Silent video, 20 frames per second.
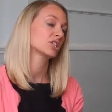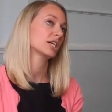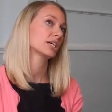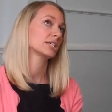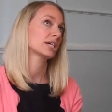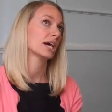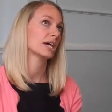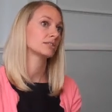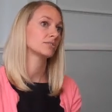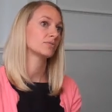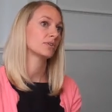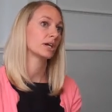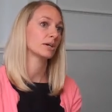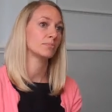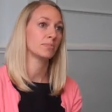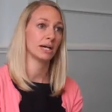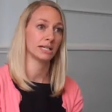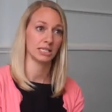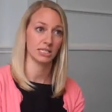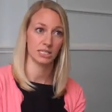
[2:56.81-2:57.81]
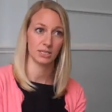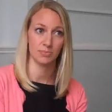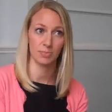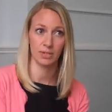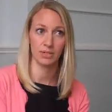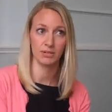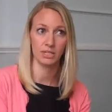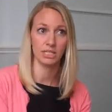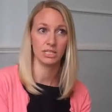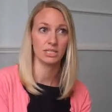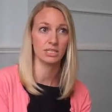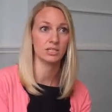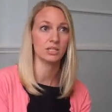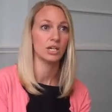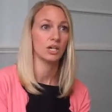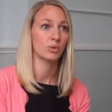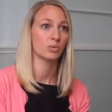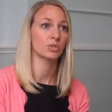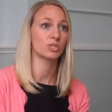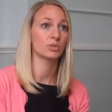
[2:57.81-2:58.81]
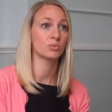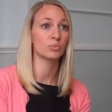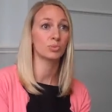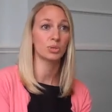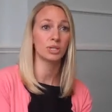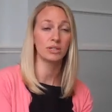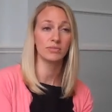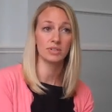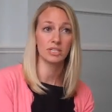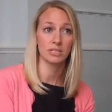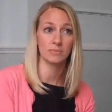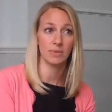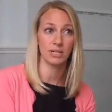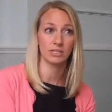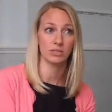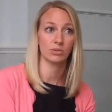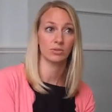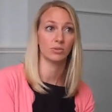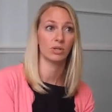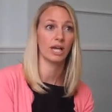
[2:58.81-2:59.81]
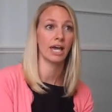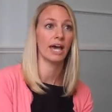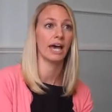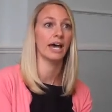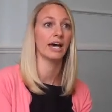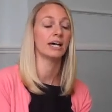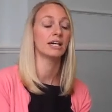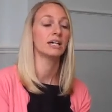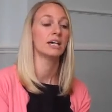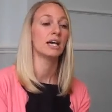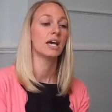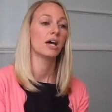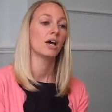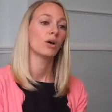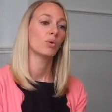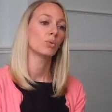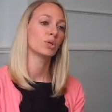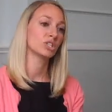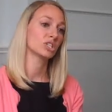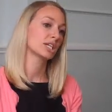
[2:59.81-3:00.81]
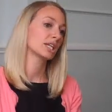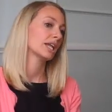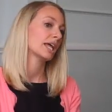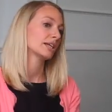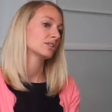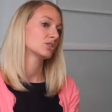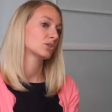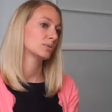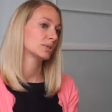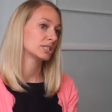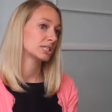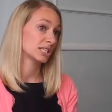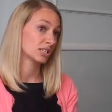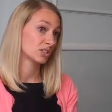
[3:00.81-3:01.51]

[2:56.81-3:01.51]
had had a very bad experience with some previous medical care, which had led to a